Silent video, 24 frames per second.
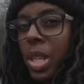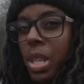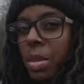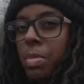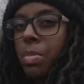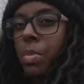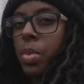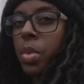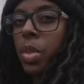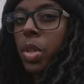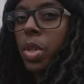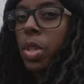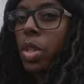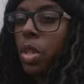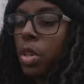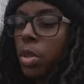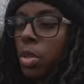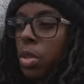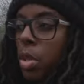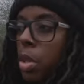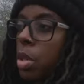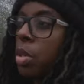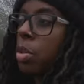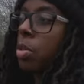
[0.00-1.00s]
gimbal that you
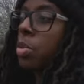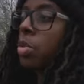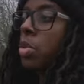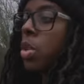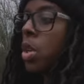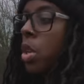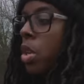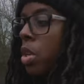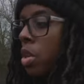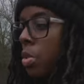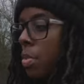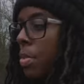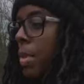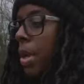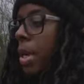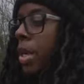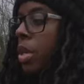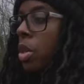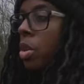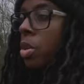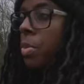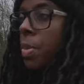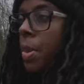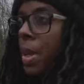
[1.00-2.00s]
use, you
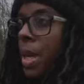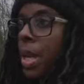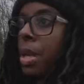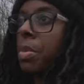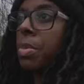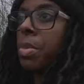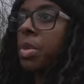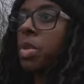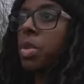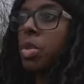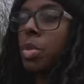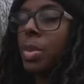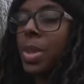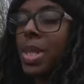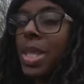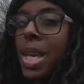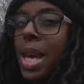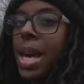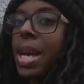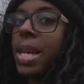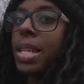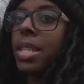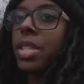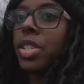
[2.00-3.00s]
might not be able to
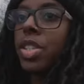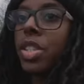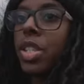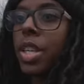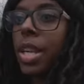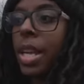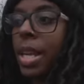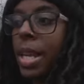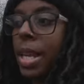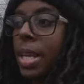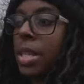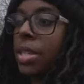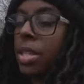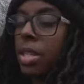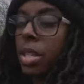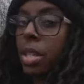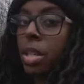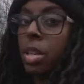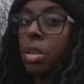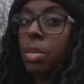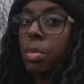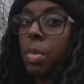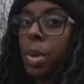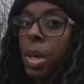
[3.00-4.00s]
attach an
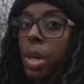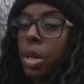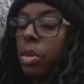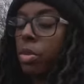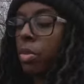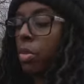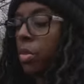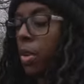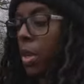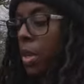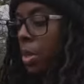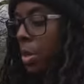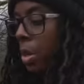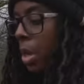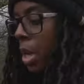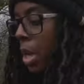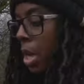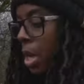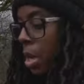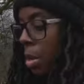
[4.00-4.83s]
external microphone,